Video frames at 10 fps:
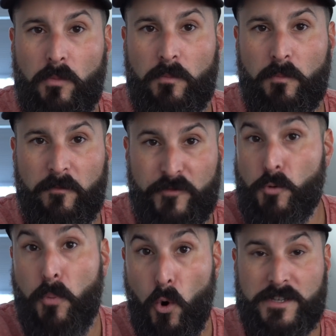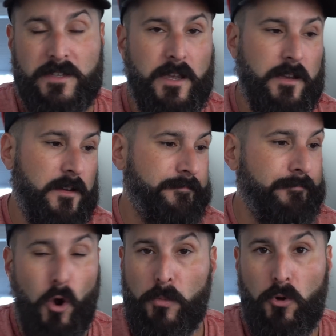viewports like
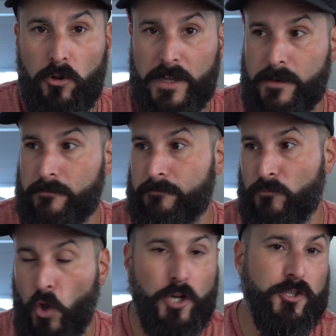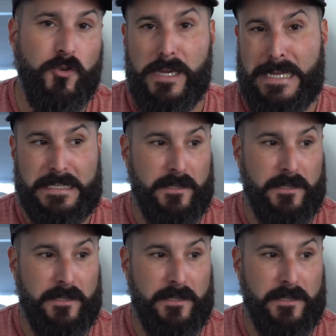mobile and large screens,